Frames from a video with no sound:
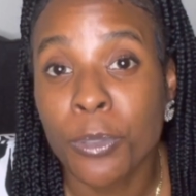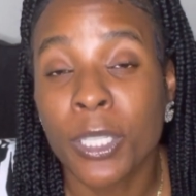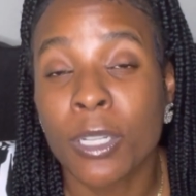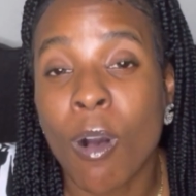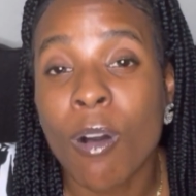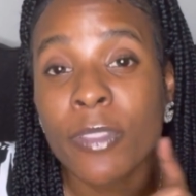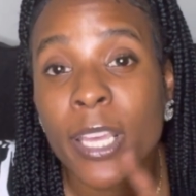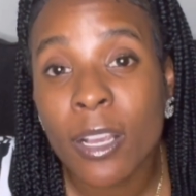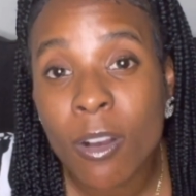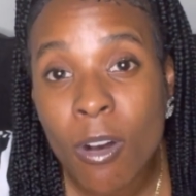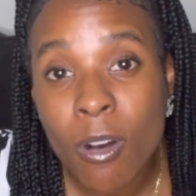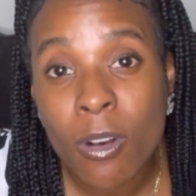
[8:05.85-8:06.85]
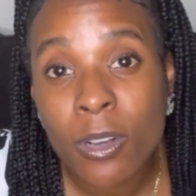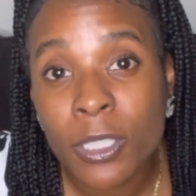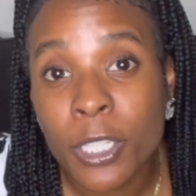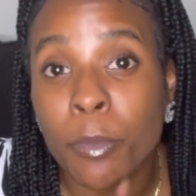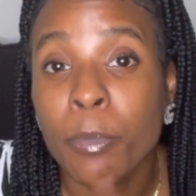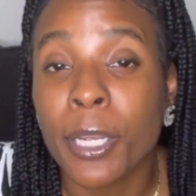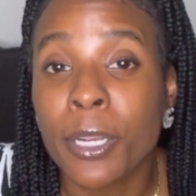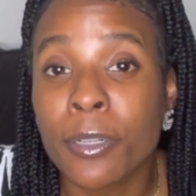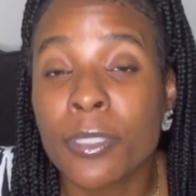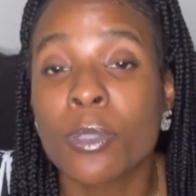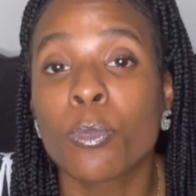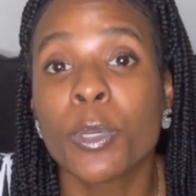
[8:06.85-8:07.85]
get off that call compared
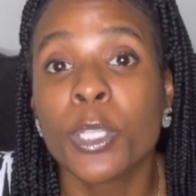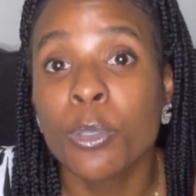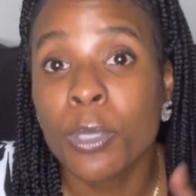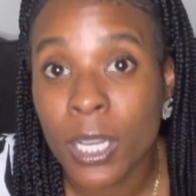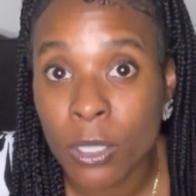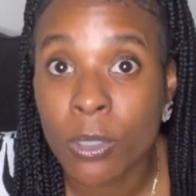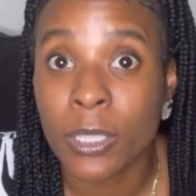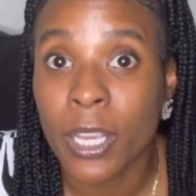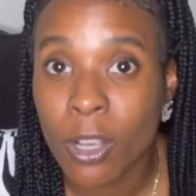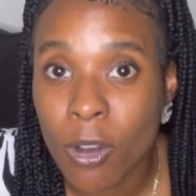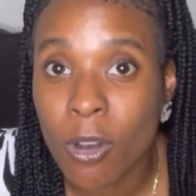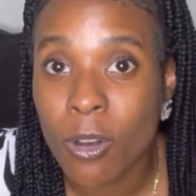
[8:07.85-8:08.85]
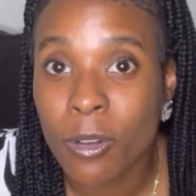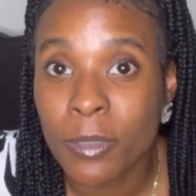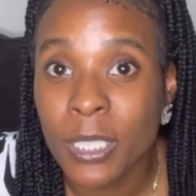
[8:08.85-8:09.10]
to when you got on that call.